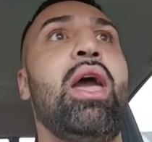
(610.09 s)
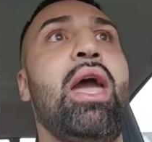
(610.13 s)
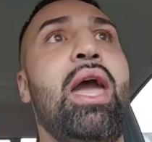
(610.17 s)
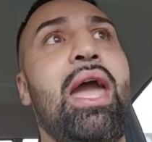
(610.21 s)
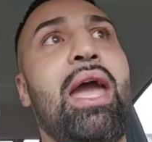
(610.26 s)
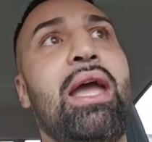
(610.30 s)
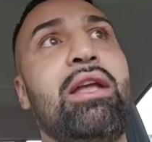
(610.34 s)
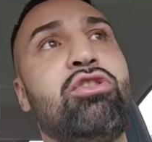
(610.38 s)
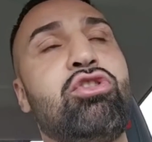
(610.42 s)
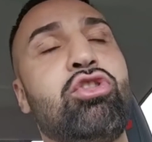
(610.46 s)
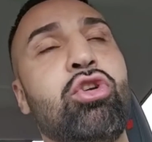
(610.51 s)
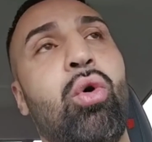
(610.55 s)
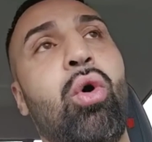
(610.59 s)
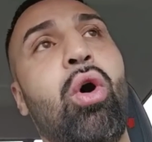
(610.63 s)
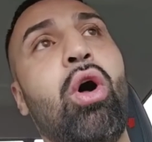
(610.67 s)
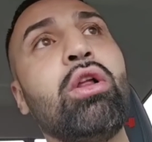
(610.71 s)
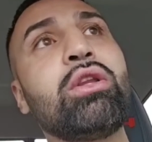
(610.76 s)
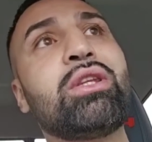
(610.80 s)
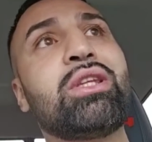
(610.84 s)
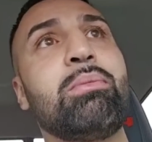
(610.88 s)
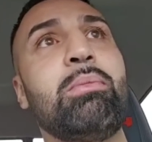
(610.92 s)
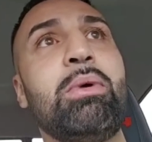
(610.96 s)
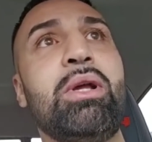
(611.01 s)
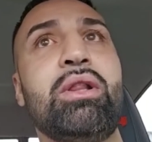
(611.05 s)
And so
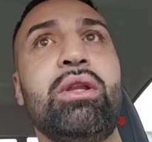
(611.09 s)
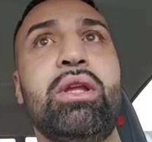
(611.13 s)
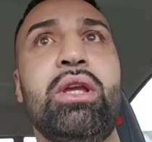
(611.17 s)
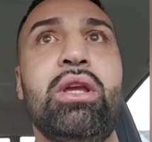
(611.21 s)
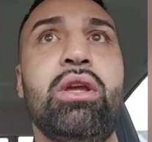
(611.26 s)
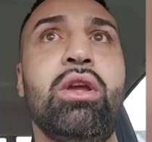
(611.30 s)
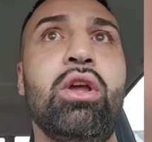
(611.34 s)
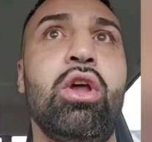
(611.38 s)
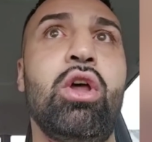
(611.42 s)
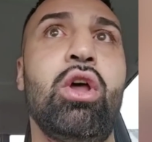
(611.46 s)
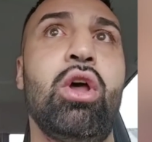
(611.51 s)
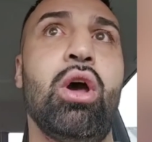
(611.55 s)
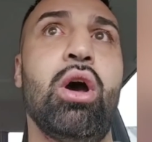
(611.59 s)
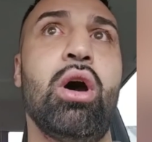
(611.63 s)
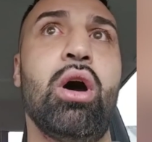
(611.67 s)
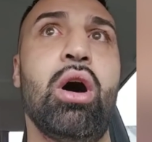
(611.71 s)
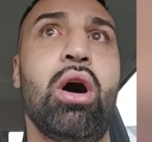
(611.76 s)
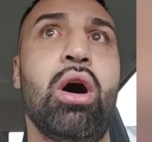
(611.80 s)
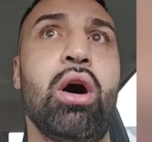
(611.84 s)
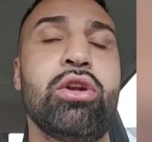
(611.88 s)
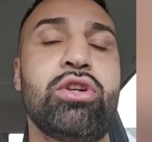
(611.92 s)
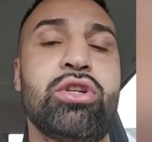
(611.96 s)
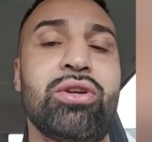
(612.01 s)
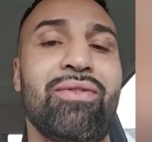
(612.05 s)
ultimately,
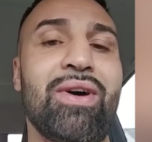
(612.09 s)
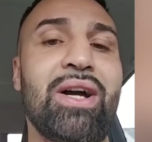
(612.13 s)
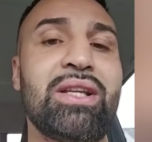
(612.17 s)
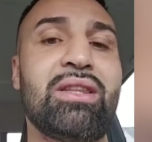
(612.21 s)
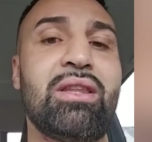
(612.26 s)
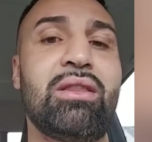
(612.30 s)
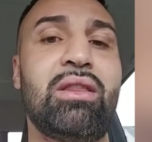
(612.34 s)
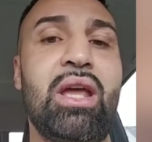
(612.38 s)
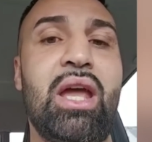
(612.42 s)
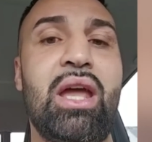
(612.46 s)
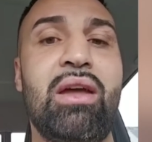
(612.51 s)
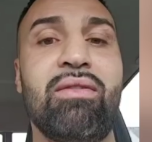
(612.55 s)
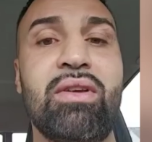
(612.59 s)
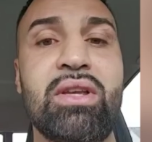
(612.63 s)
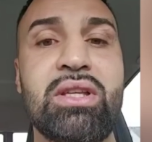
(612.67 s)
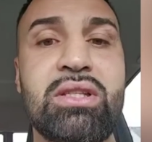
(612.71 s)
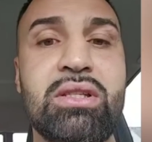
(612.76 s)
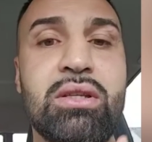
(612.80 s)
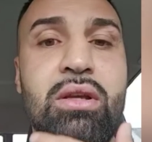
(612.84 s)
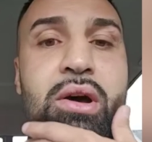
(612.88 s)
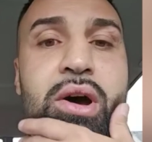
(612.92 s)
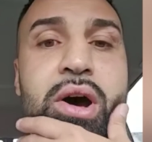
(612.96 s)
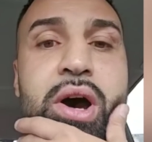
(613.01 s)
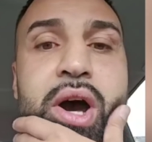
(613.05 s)
Gervonta Davis
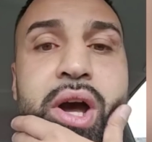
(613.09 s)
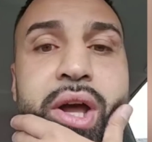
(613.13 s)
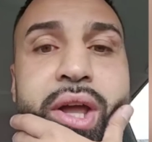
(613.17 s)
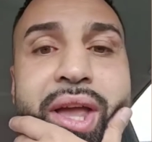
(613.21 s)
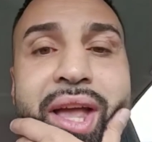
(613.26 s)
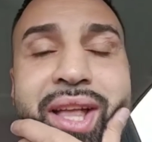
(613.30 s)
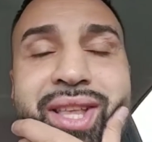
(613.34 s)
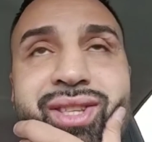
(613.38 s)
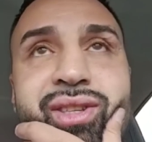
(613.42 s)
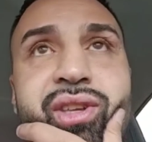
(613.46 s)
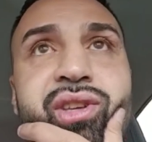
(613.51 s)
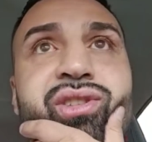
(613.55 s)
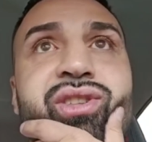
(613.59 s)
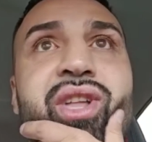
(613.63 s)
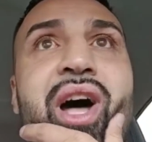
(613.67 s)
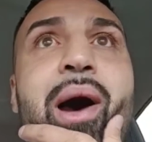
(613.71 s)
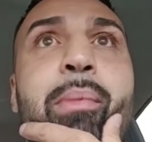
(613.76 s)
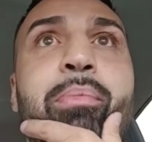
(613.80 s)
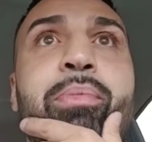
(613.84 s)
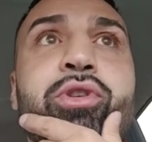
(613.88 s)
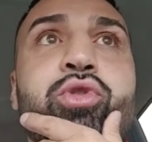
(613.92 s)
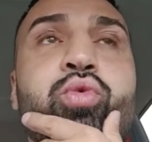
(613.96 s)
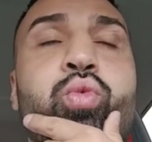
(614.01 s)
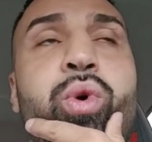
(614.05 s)
gets the
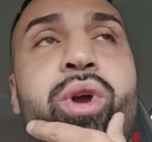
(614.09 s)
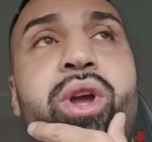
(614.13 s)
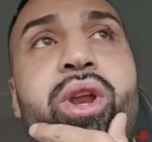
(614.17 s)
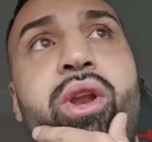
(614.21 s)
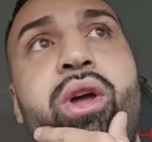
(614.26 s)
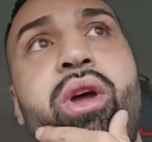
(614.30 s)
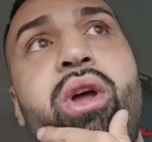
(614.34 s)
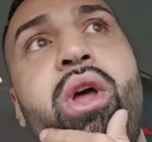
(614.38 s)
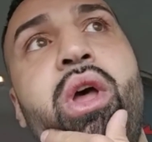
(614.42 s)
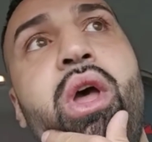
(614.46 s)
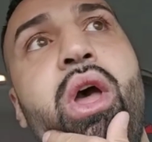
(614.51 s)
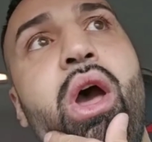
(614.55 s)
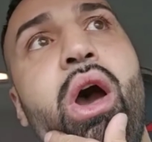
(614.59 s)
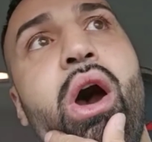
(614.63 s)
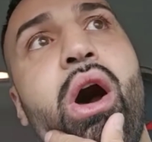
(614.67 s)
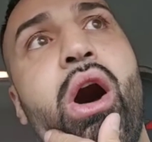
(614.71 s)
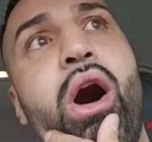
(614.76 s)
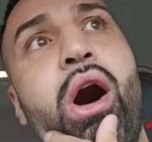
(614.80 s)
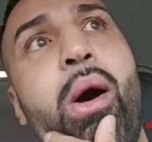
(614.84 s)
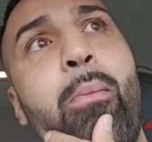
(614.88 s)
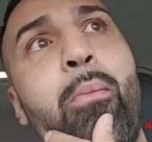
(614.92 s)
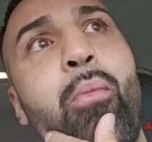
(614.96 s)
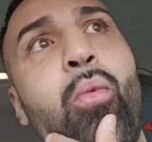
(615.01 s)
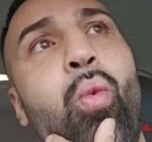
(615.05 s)
stoppage win.
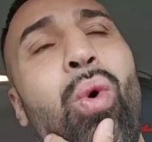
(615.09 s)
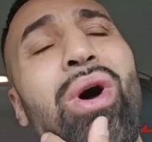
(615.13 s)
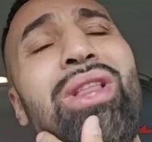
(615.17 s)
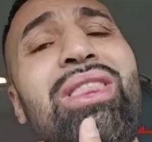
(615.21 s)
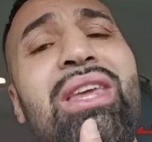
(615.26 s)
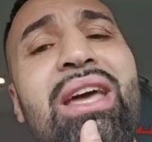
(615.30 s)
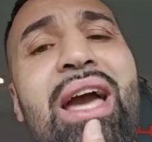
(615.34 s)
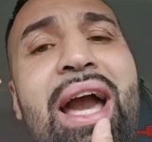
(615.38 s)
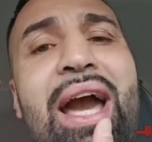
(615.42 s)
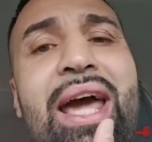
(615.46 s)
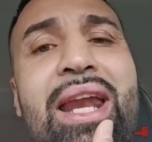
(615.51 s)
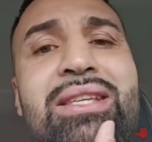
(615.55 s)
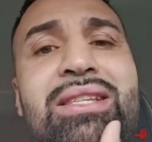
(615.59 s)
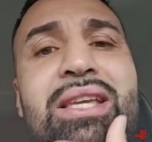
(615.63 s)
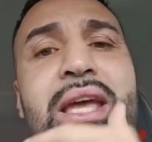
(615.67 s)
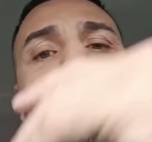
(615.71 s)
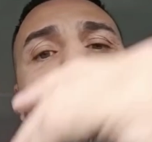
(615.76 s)
One thing I gotta say